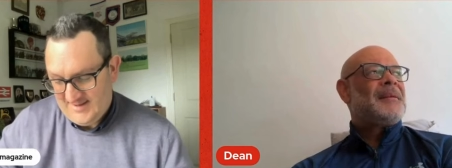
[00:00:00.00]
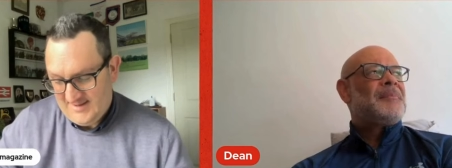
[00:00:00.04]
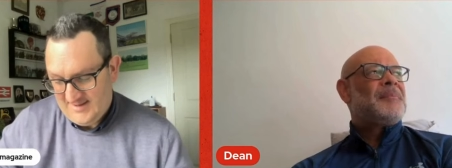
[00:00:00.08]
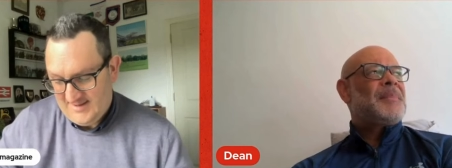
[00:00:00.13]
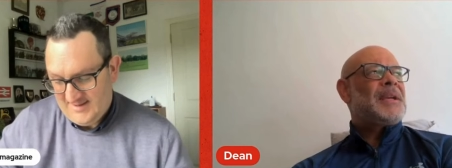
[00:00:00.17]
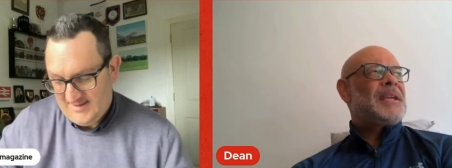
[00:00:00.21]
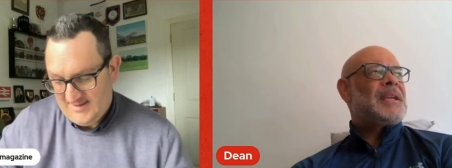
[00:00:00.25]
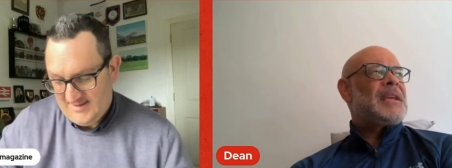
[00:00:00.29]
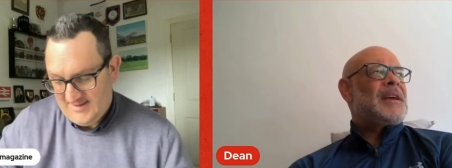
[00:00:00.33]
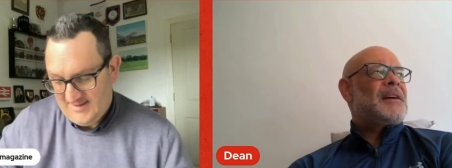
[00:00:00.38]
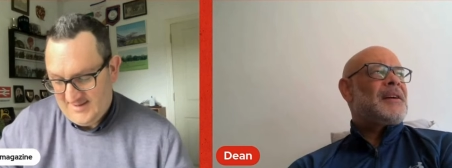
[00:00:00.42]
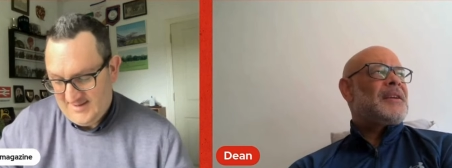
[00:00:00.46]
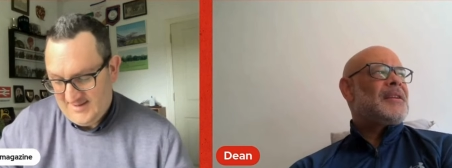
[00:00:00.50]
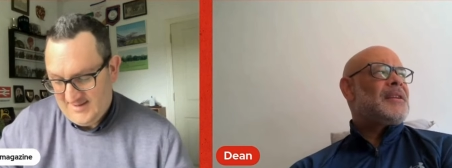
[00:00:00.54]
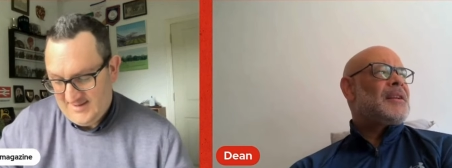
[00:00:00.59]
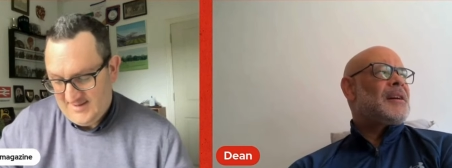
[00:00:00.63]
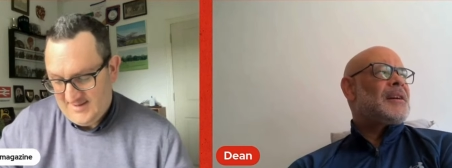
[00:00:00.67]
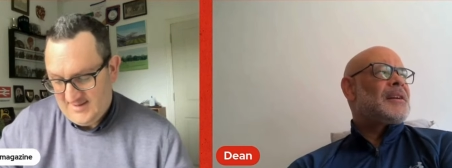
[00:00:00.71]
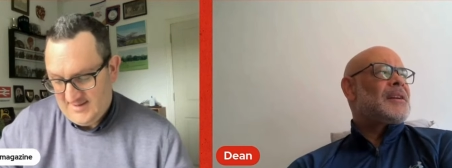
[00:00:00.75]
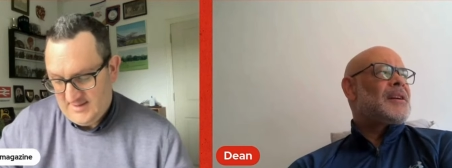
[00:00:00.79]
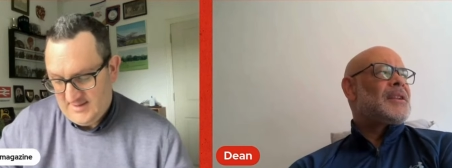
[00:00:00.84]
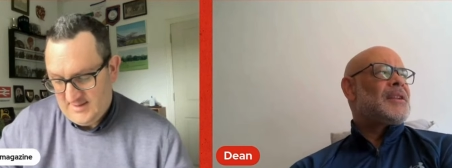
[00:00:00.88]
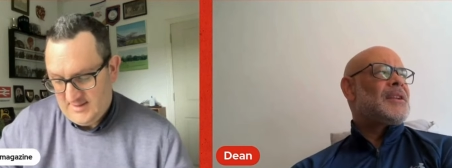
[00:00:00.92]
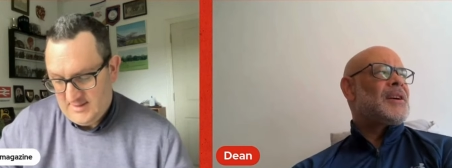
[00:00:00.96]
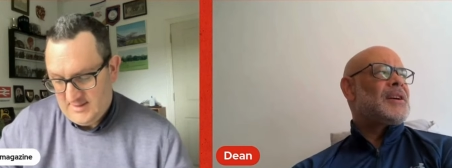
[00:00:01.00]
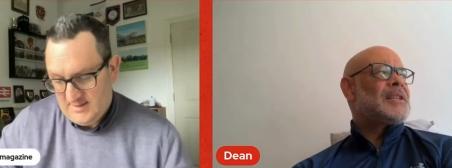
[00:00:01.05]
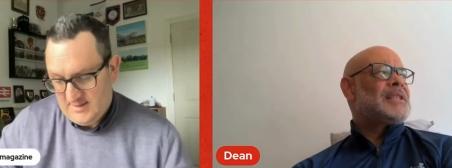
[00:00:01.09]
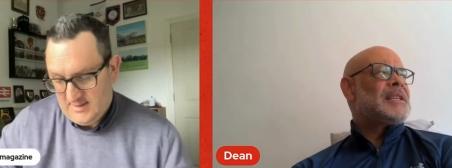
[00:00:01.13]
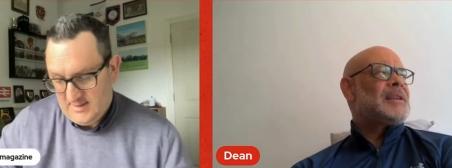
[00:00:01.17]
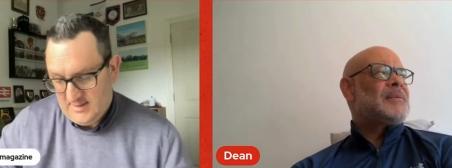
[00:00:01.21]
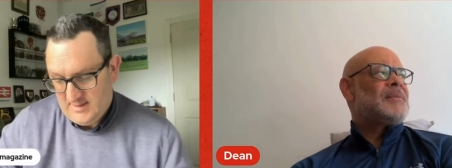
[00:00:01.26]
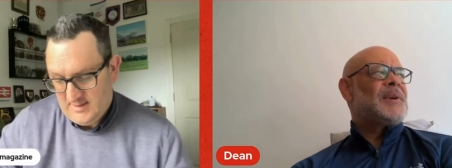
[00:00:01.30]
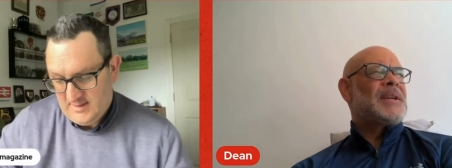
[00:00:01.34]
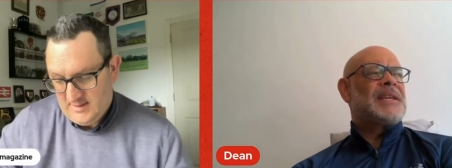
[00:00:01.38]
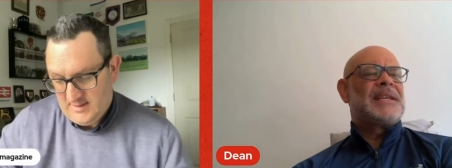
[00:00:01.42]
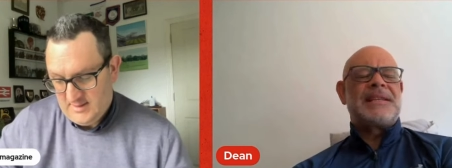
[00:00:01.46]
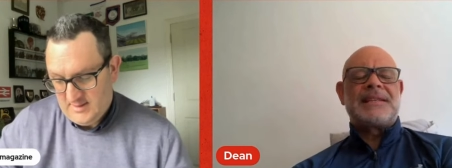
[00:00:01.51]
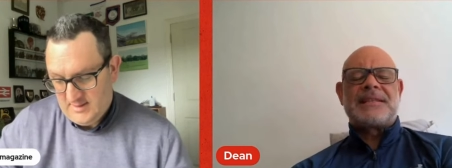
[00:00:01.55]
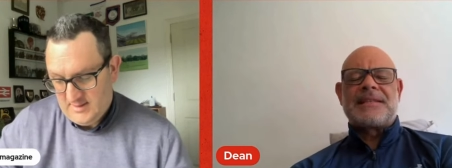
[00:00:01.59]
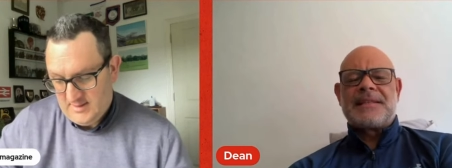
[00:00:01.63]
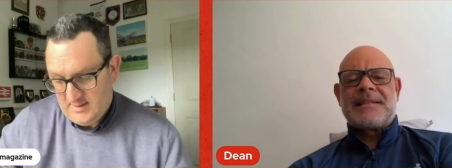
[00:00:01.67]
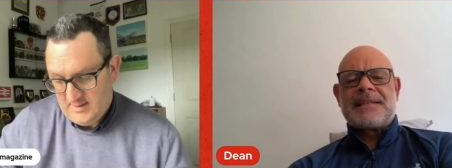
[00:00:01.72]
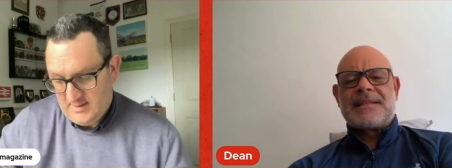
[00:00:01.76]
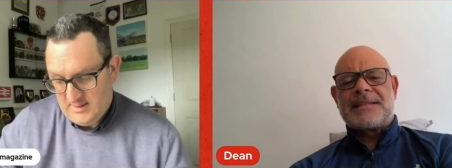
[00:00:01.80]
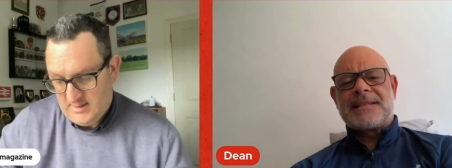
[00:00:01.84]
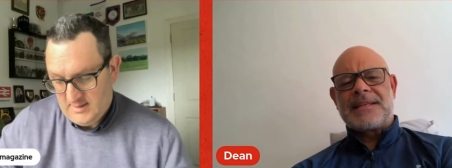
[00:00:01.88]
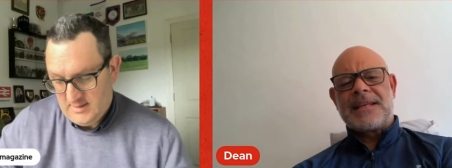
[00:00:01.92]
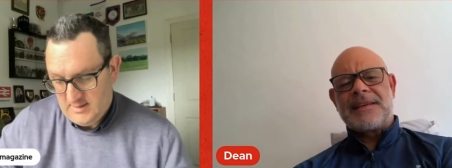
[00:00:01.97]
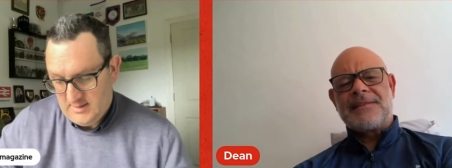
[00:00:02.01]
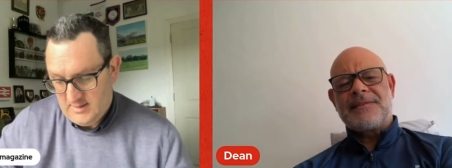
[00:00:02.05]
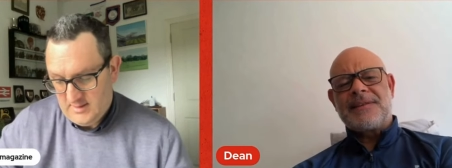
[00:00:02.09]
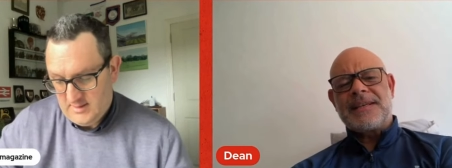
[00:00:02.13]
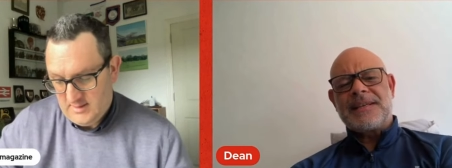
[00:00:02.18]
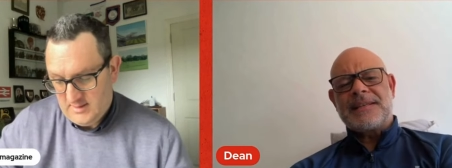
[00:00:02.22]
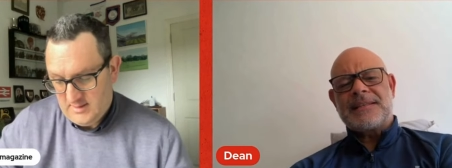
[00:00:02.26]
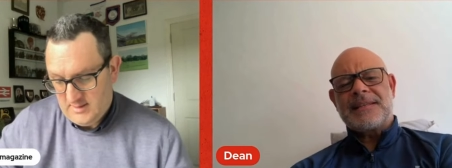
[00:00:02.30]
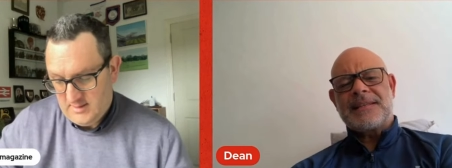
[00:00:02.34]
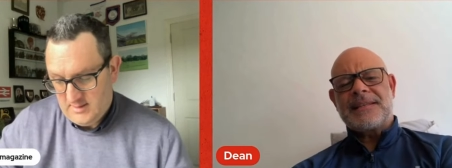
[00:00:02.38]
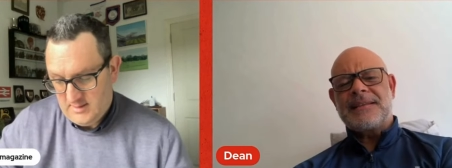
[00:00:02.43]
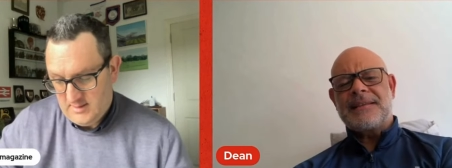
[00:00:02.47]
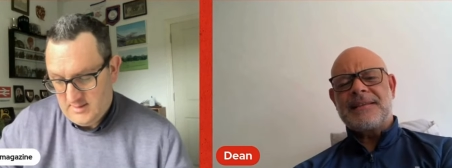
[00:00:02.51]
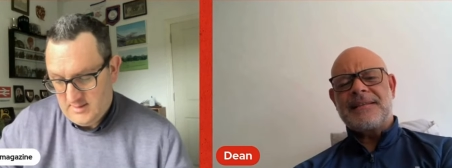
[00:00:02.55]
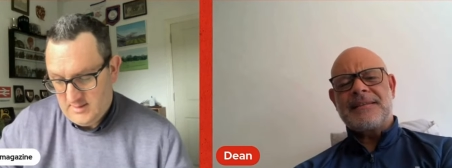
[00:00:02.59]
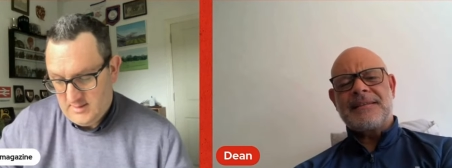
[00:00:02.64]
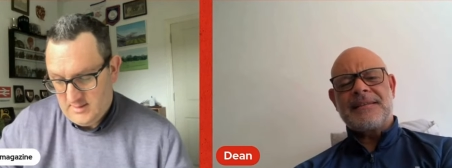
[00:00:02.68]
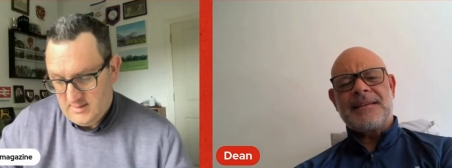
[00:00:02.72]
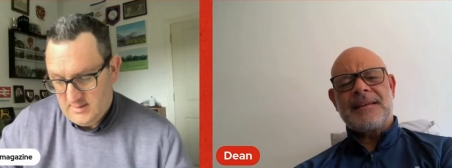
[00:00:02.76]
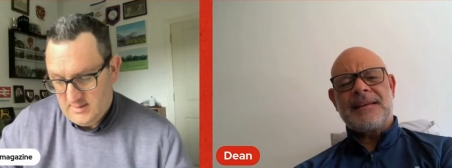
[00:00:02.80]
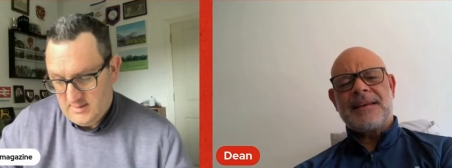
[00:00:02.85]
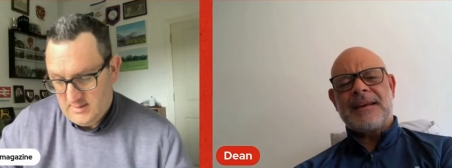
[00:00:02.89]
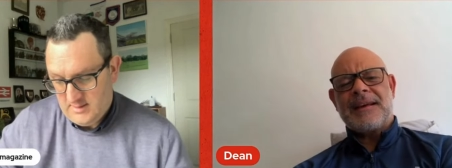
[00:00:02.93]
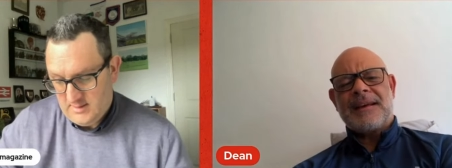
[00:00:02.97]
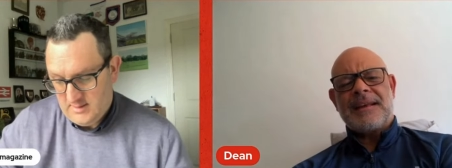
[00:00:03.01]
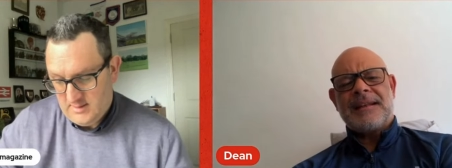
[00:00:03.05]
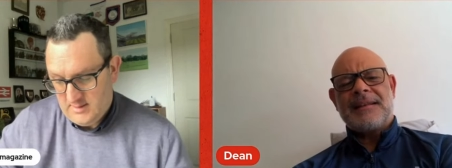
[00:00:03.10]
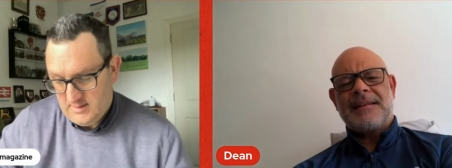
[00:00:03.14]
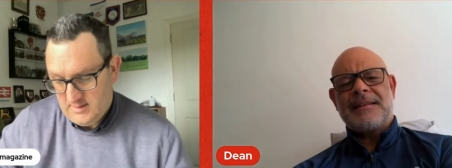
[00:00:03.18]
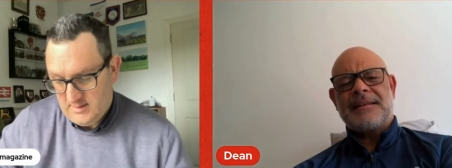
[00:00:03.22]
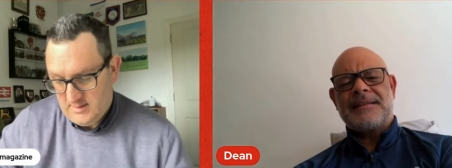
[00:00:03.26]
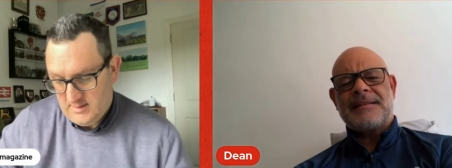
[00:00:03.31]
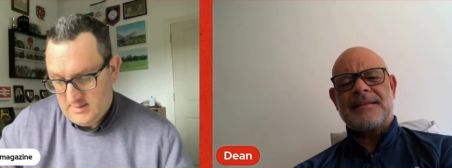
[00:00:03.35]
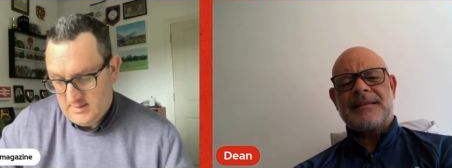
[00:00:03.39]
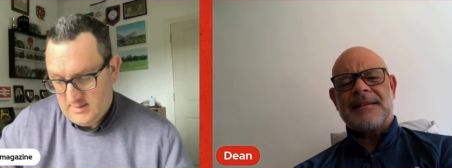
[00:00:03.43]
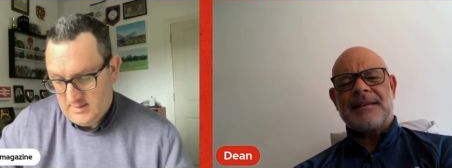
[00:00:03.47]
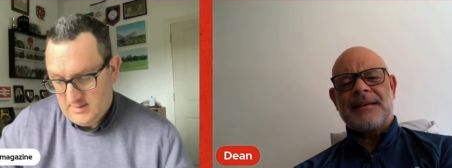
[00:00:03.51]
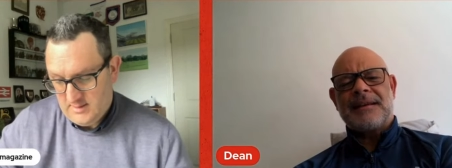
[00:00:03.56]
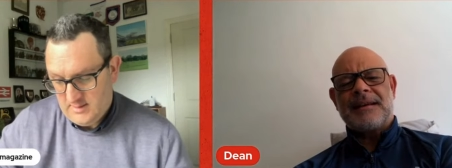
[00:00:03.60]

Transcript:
Speaker 1: but yeah, I got 19 wickets in the series, and and